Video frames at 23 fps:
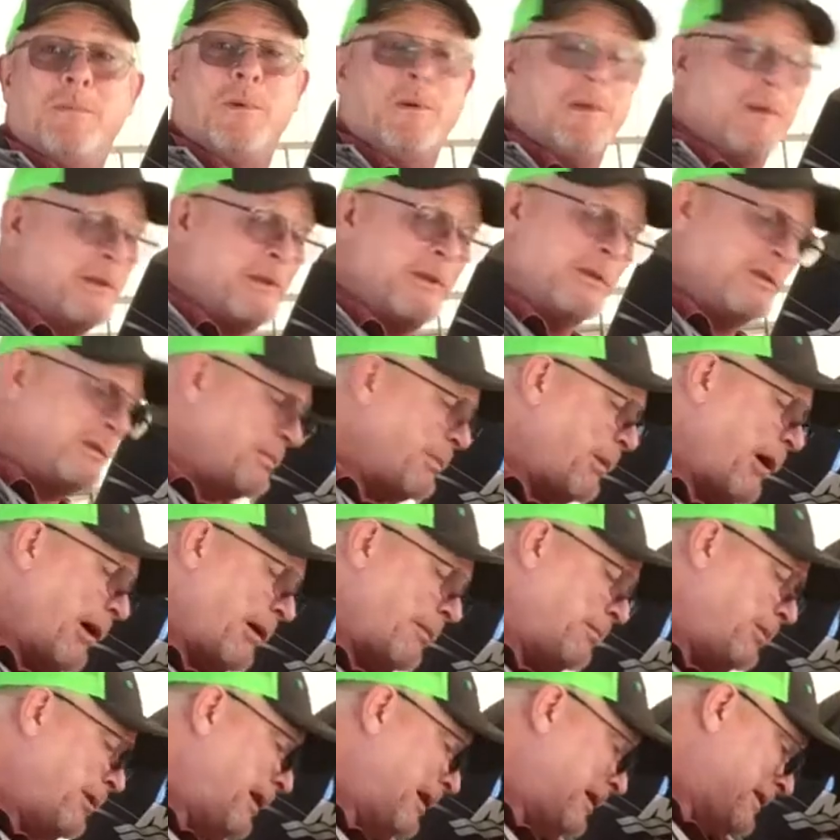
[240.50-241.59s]
putting new
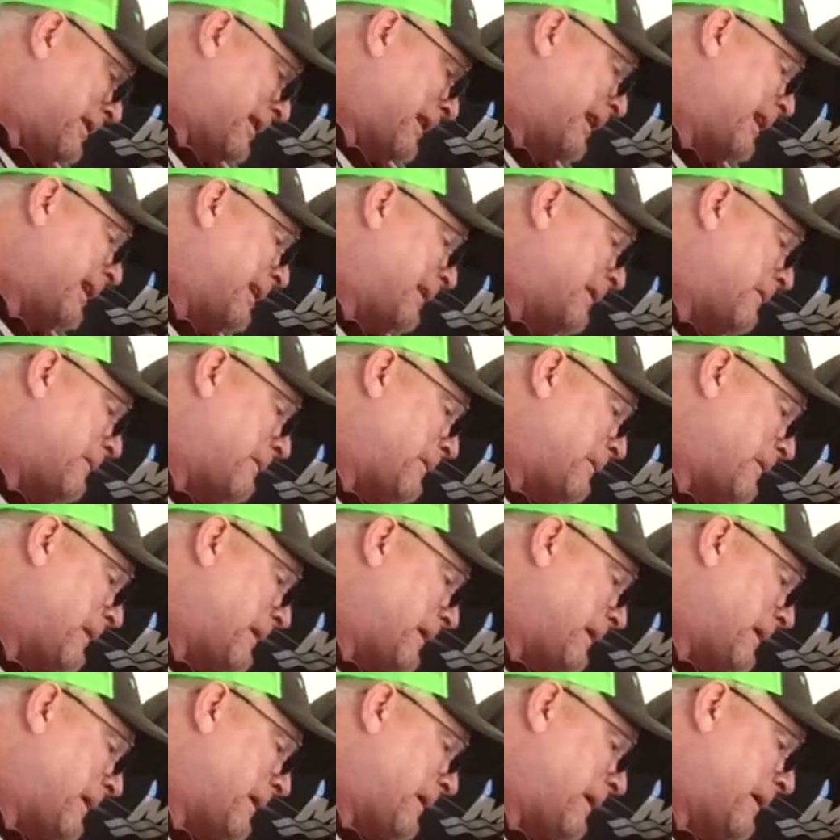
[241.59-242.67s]
spark plugs in it.
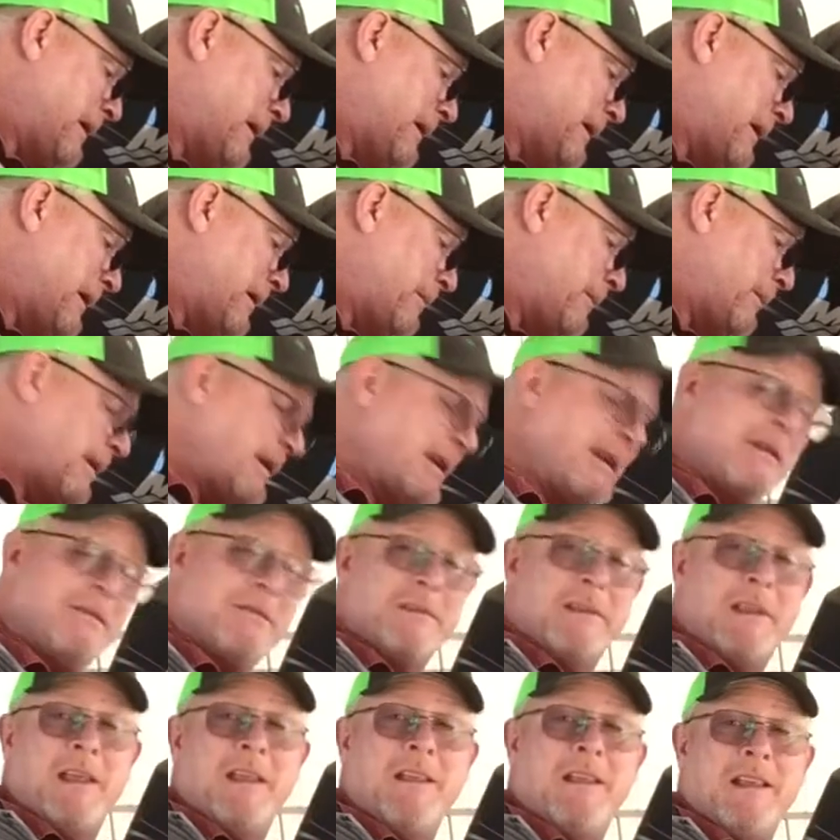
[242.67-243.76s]
But
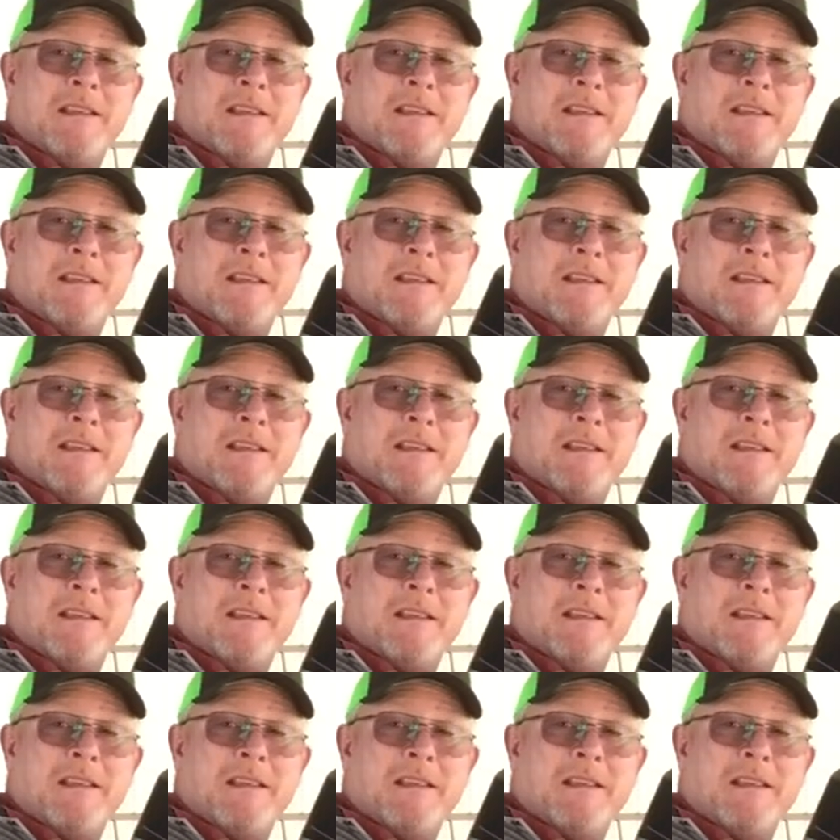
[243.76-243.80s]
even then,